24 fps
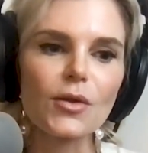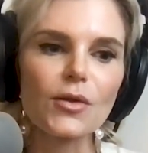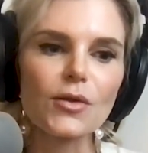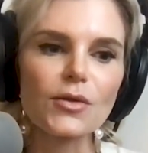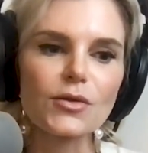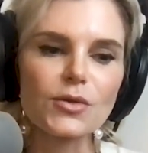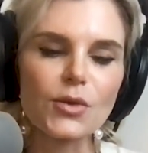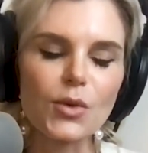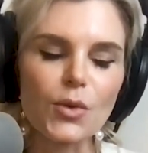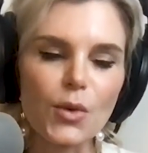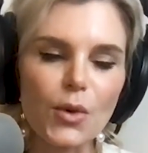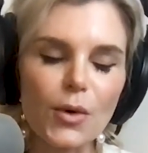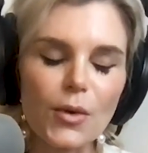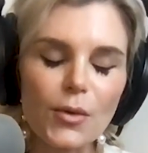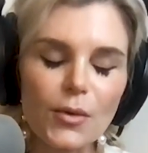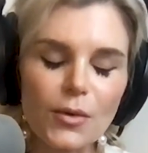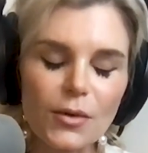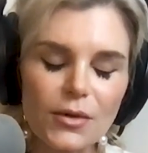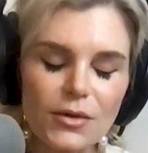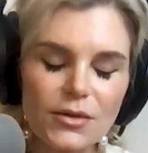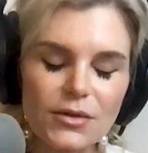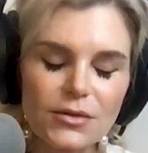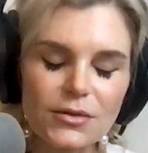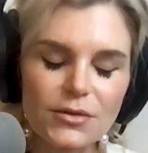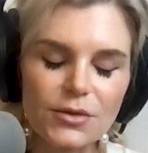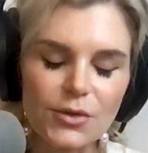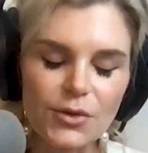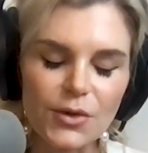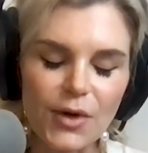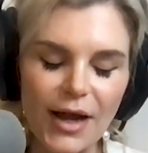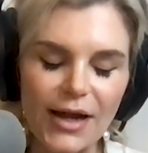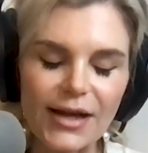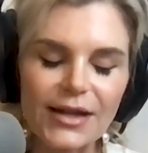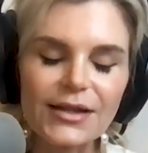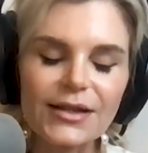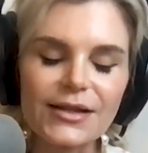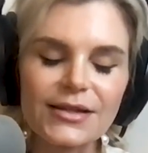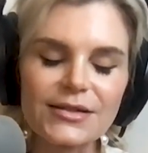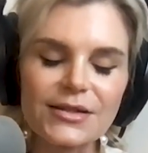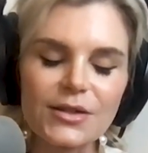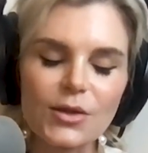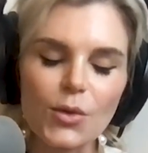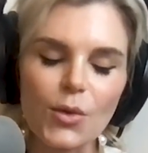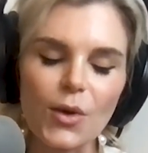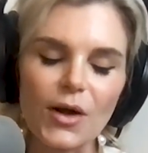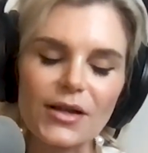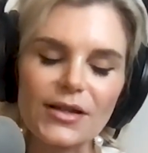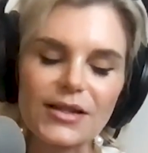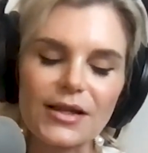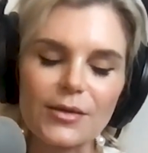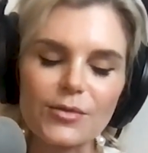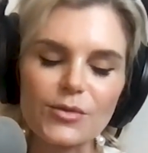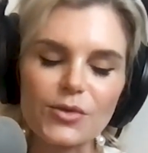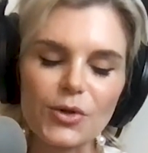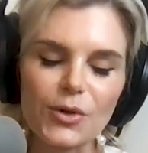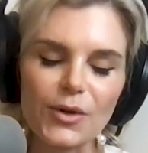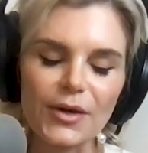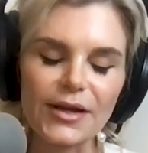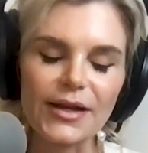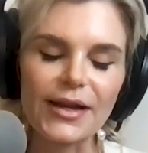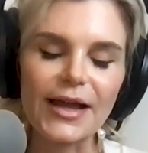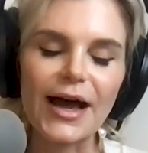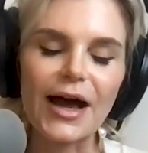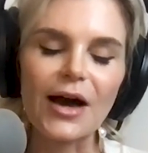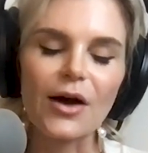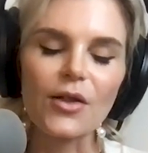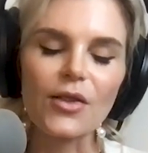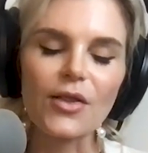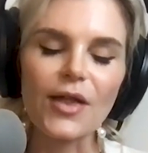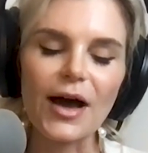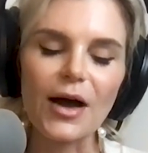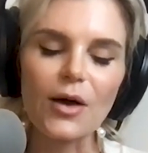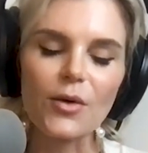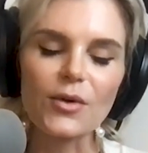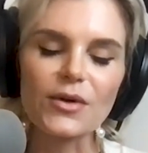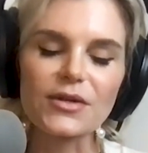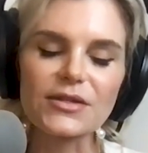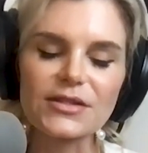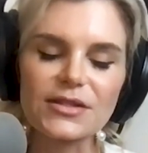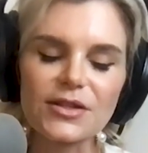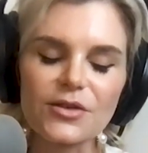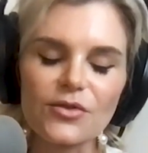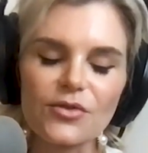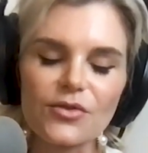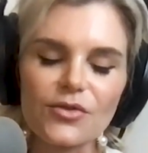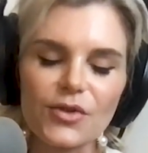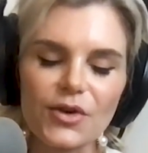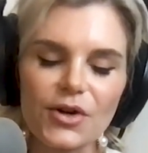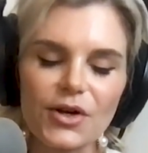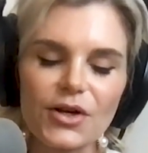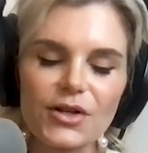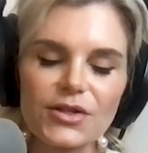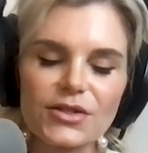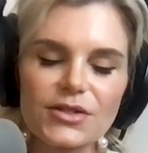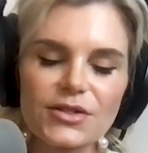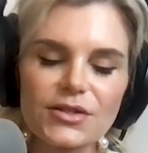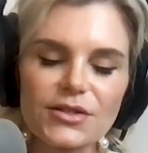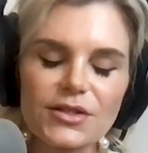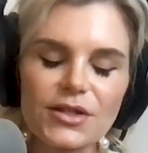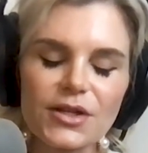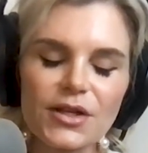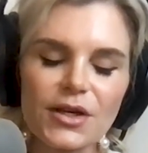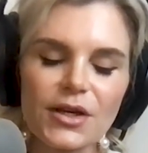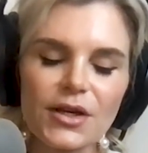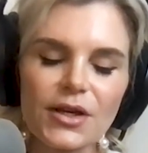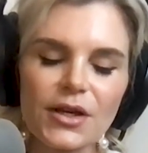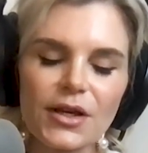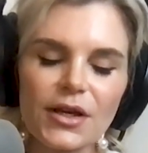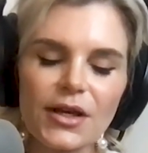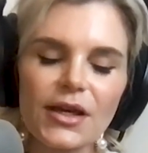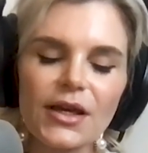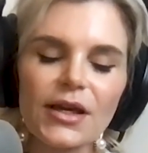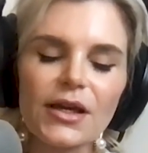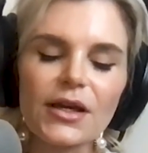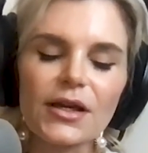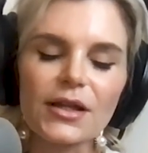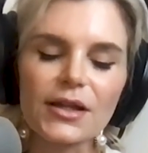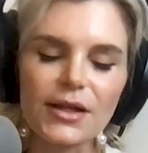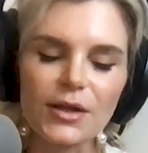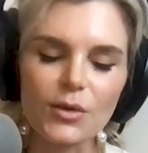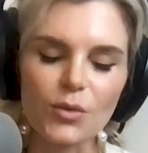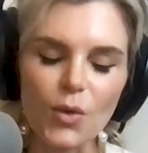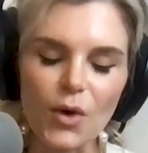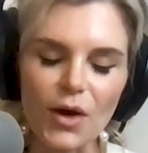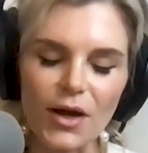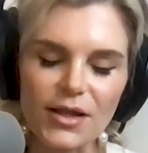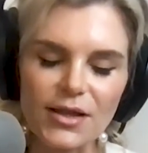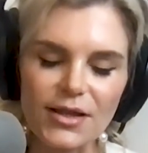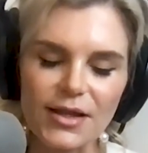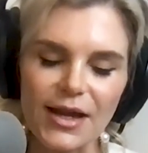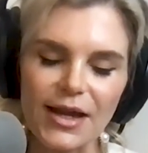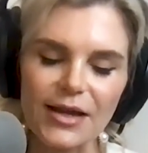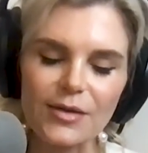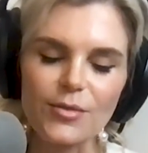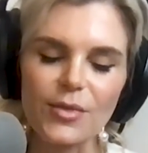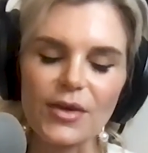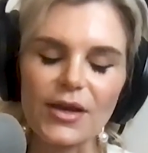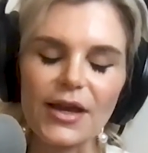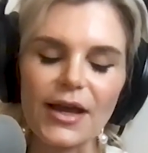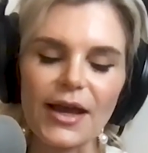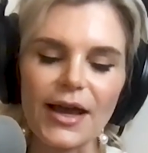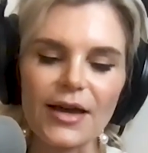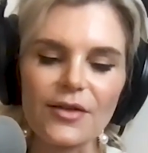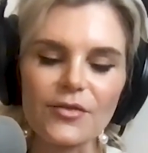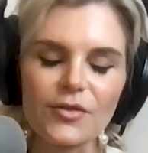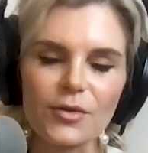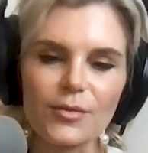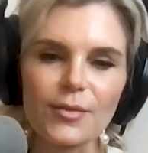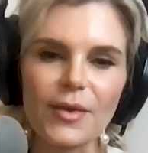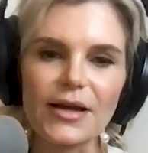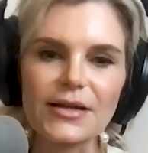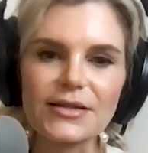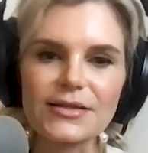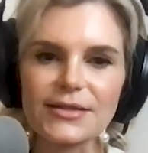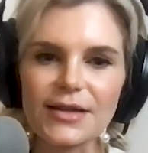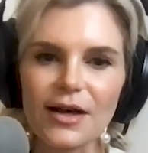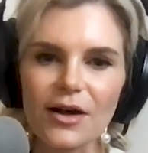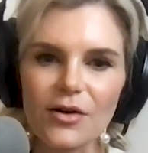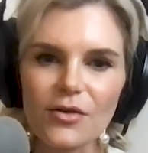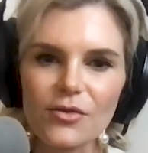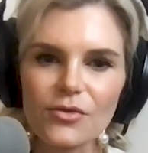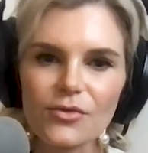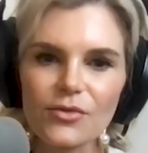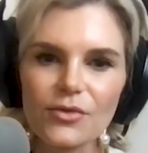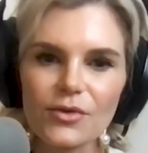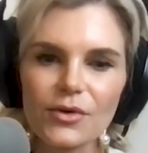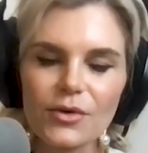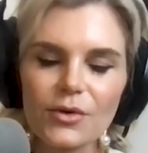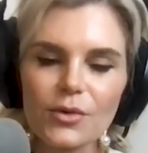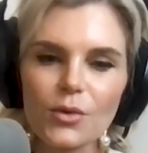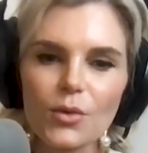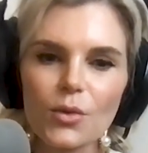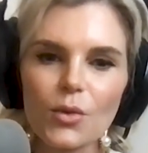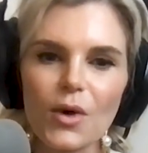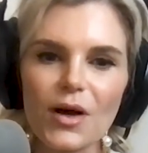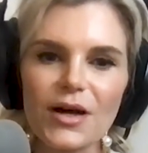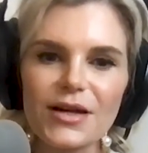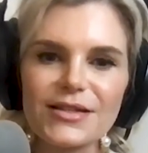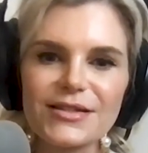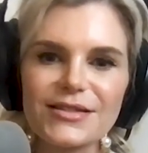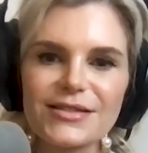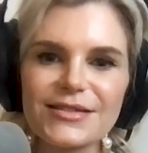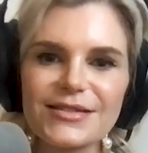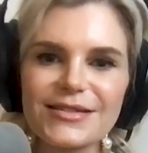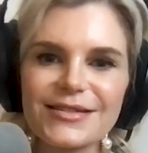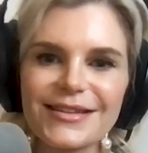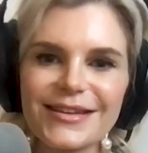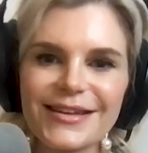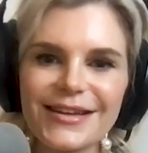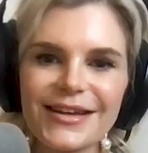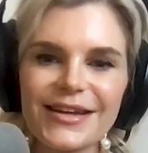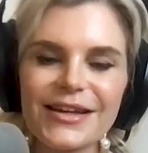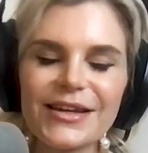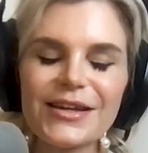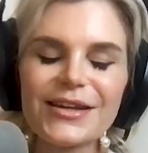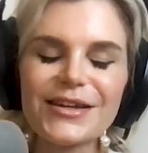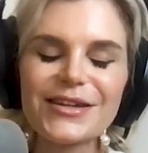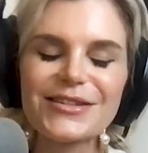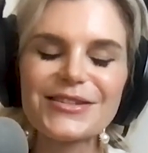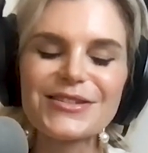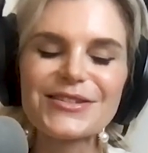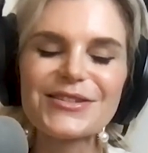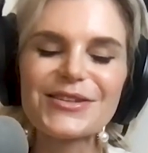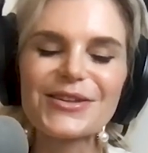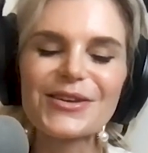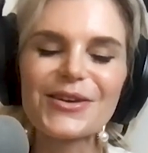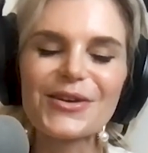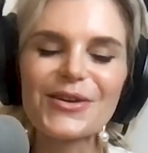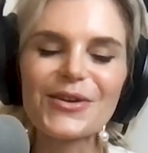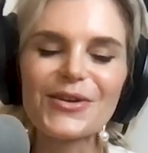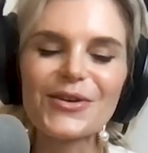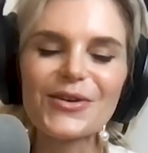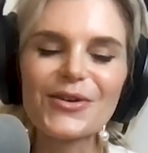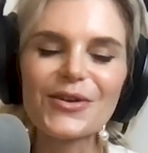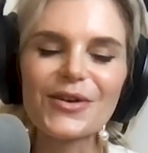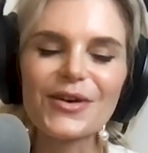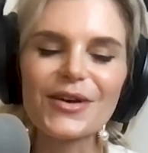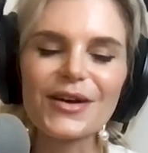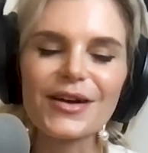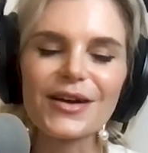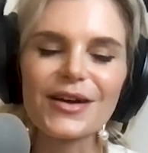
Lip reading: so directly into the work that I'm doing now, that was the first healing work that I began for myself, was to